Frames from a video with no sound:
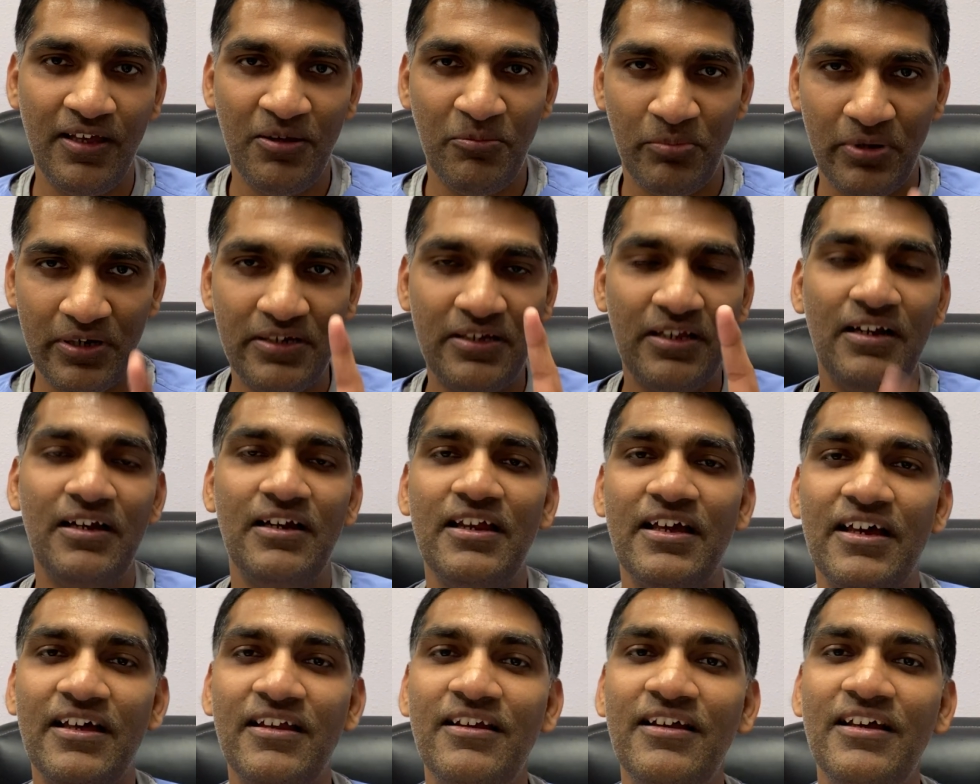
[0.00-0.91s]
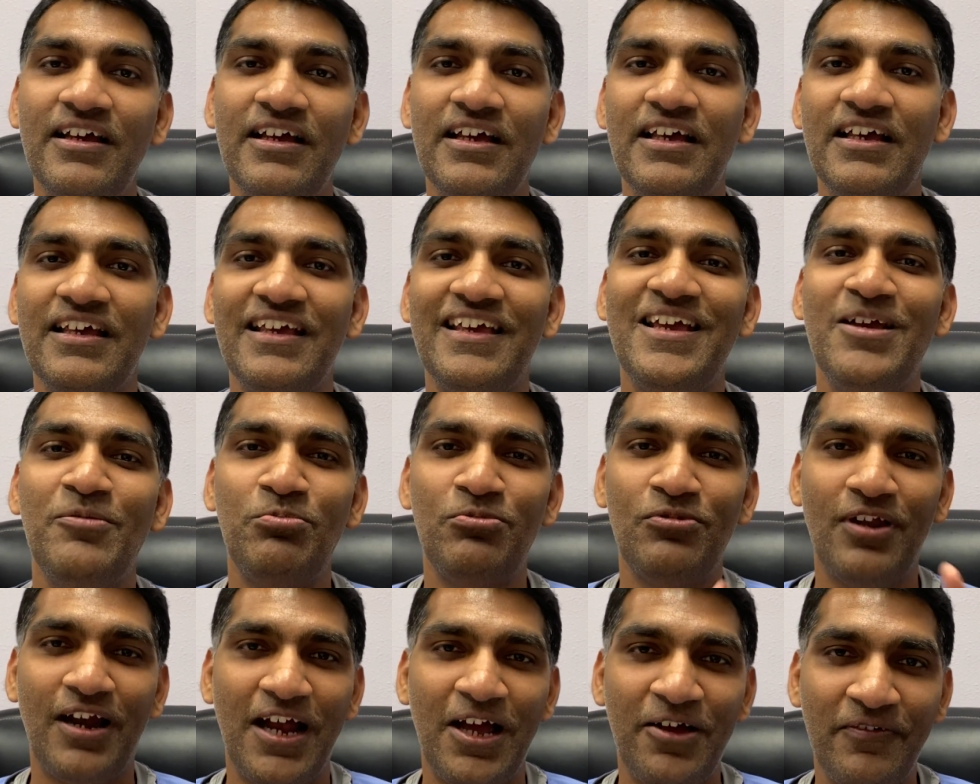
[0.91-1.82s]
But till then, keep
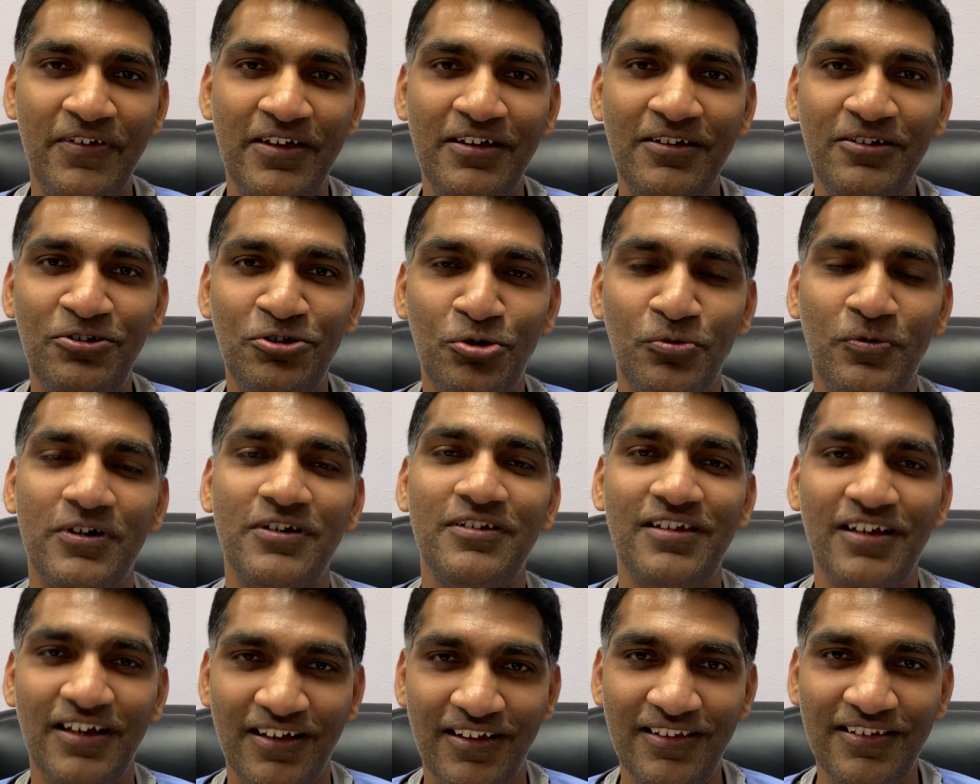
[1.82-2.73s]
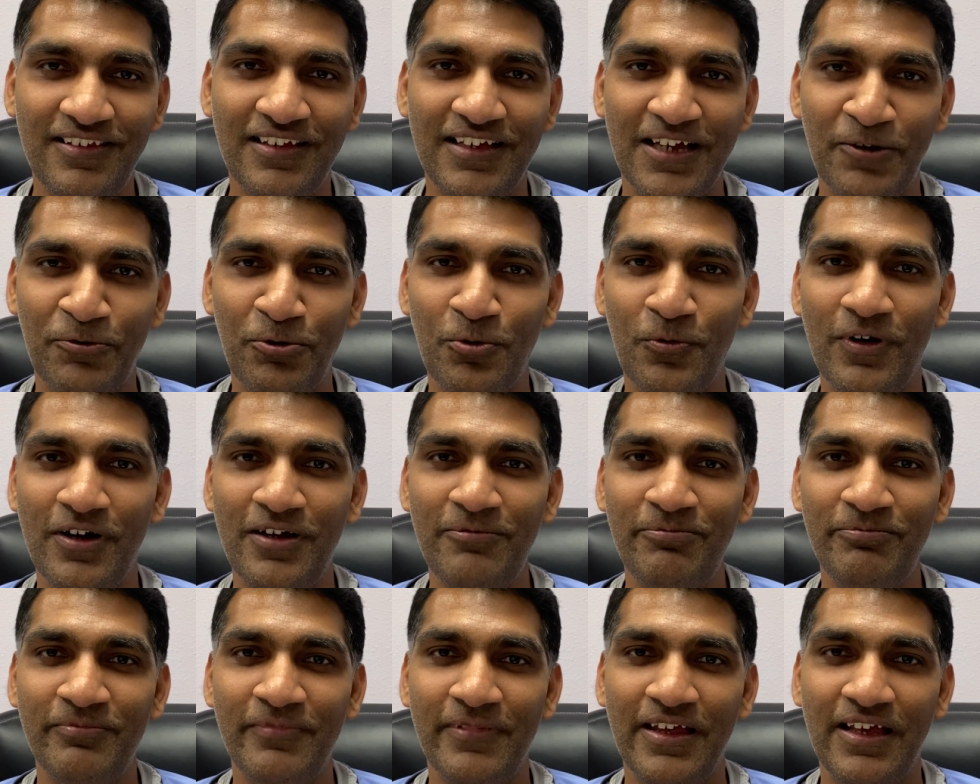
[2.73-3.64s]
thriving towards health,
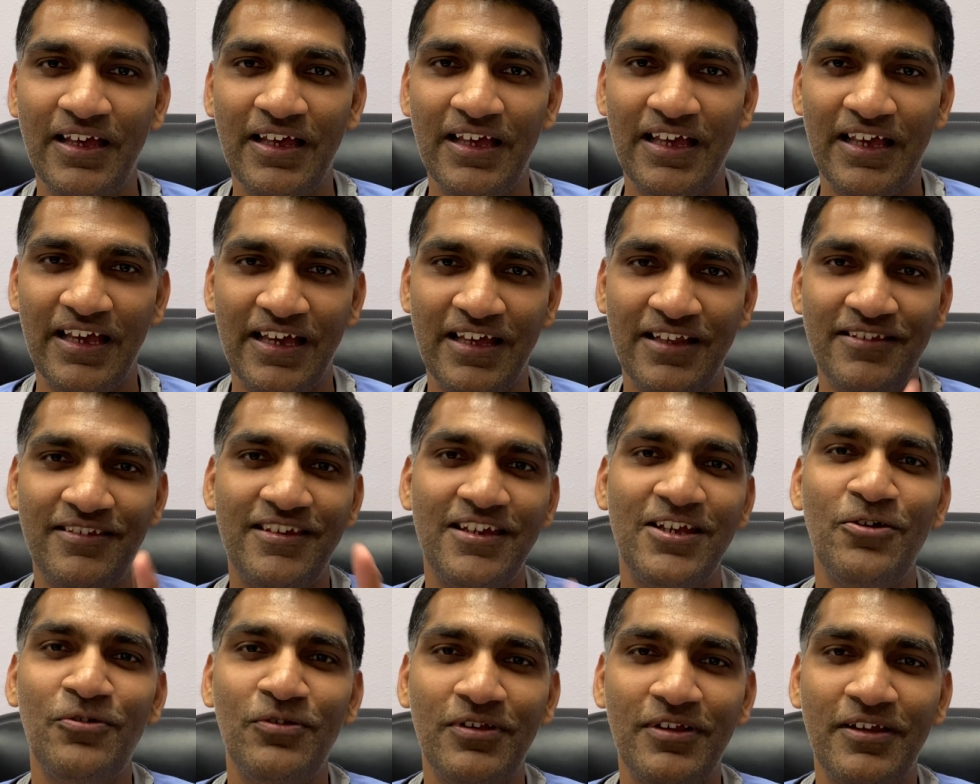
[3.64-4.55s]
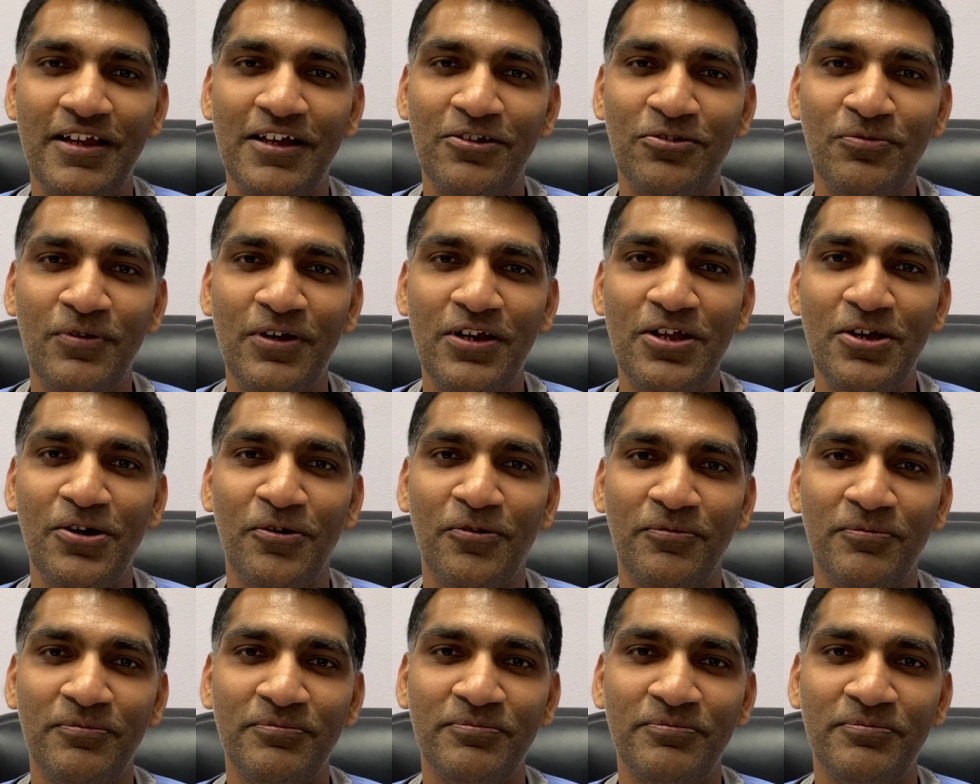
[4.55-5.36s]
everyone, and see you in the next video.